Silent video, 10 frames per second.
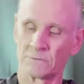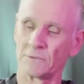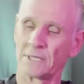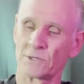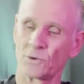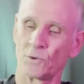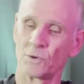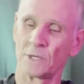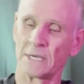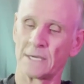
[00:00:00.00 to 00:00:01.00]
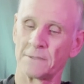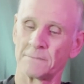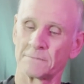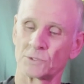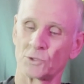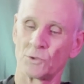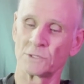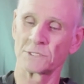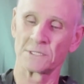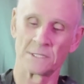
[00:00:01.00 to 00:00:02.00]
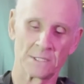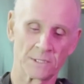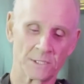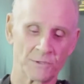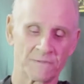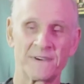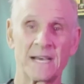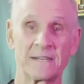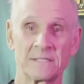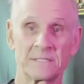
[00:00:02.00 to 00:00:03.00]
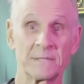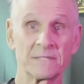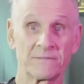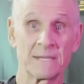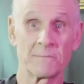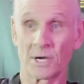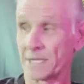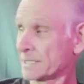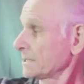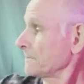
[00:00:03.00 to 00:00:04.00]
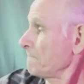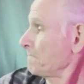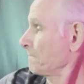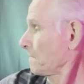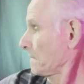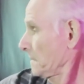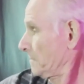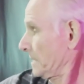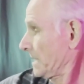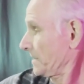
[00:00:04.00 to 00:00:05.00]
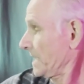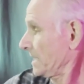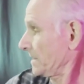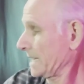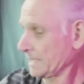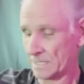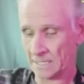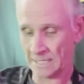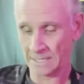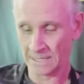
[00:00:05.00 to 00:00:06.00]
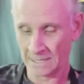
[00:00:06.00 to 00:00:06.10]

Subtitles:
really cool tools that you can find at some of these flea markets. But I think that'll